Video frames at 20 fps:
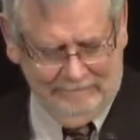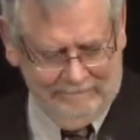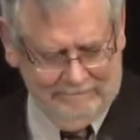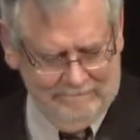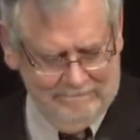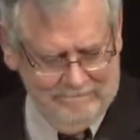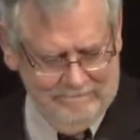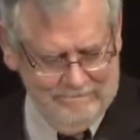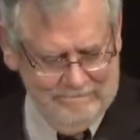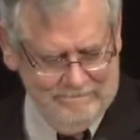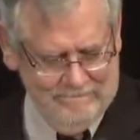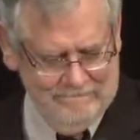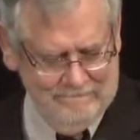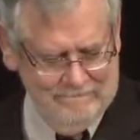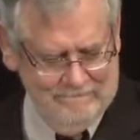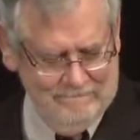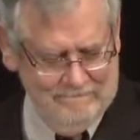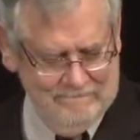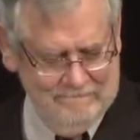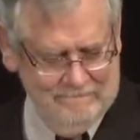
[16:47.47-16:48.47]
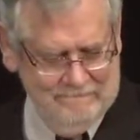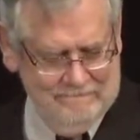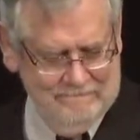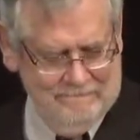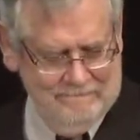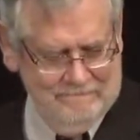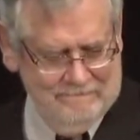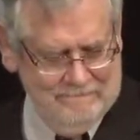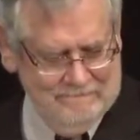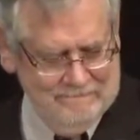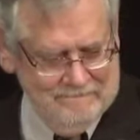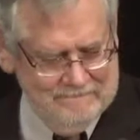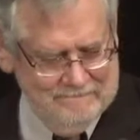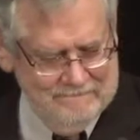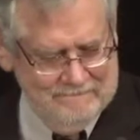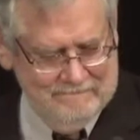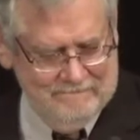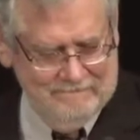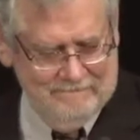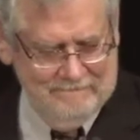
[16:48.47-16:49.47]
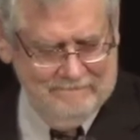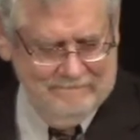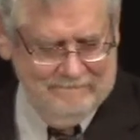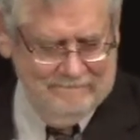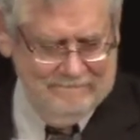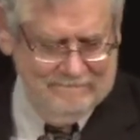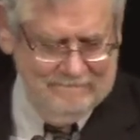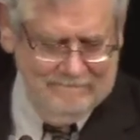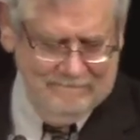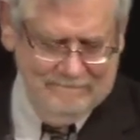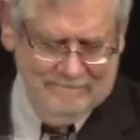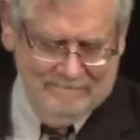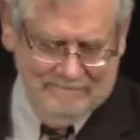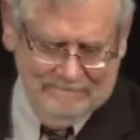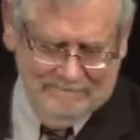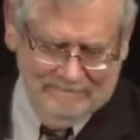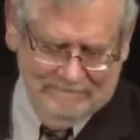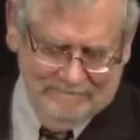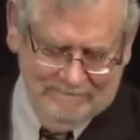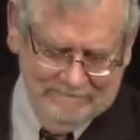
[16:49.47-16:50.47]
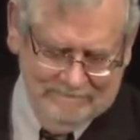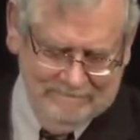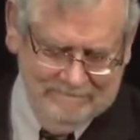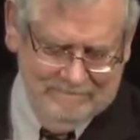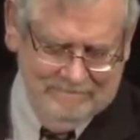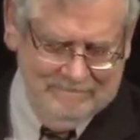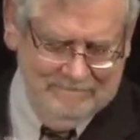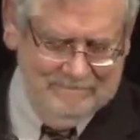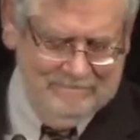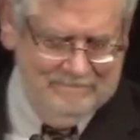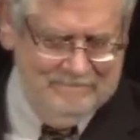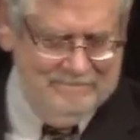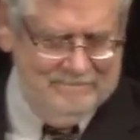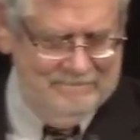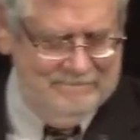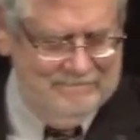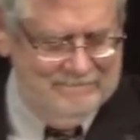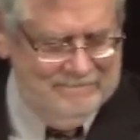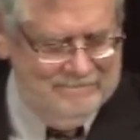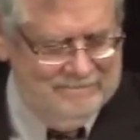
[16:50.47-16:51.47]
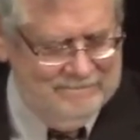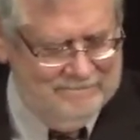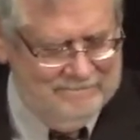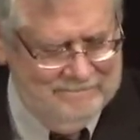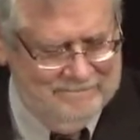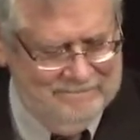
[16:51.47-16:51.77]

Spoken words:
(no one is talking)